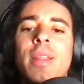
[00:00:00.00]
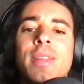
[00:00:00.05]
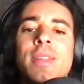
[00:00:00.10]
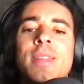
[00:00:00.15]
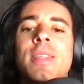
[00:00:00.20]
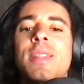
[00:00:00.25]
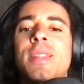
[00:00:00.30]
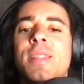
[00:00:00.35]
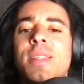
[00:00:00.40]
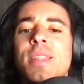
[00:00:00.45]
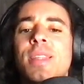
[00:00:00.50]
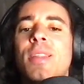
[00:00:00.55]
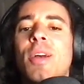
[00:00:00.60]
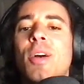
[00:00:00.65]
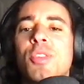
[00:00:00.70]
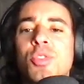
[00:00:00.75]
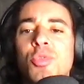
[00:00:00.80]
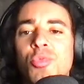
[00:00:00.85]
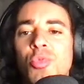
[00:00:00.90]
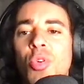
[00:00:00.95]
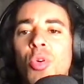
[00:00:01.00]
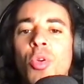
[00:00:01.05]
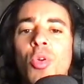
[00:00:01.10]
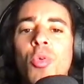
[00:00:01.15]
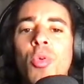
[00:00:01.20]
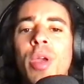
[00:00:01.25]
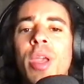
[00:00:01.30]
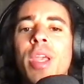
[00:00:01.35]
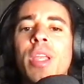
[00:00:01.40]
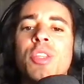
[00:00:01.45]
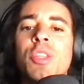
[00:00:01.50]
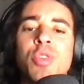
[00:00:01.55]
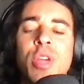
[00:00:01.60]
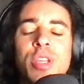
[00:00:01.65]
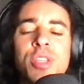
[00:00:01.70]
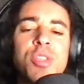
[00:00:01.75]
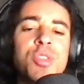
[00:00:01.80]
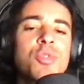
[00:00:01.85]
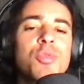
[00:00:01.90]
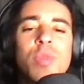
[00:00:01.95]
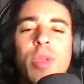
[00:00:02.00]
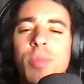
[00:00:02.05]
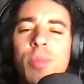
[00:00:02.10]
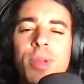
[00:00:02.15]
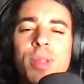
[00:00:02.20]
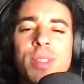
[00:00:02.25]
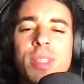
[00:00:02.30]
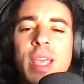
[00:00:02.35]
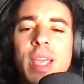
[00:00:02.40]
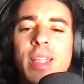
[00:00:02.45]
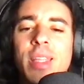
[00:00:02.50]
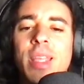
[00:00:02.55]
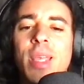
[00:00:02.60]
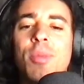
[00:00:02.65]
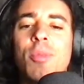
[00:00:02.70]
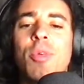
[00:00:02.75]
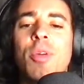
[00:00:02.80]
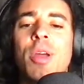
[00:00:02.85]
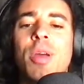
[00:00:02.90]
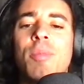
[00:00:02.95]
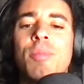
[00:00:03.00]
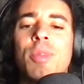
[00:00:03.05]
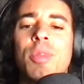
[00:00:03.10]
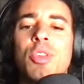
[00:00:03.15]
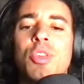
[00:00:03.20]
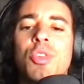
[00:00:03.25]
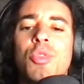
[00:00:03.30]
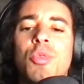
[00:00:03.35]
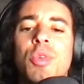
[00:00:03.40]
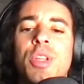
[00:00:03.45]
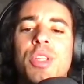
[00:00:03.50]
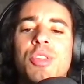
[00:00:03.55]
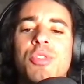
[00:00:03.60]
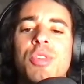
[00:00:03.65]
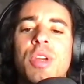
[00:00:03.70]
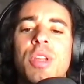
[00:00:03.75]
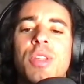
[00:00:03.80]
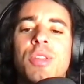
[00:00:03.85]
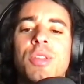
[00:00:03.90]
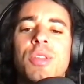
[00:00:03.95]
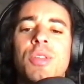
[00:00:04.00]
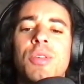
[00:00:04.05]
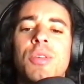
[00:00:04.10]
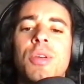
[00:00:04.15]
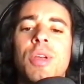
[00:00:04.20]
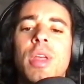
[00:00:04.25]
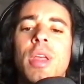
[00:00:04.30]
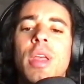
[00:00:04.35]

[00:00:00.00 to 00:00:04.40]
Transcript: since he doesn't roll away he tries to maybe attack them or i'm not sure what he's trying to do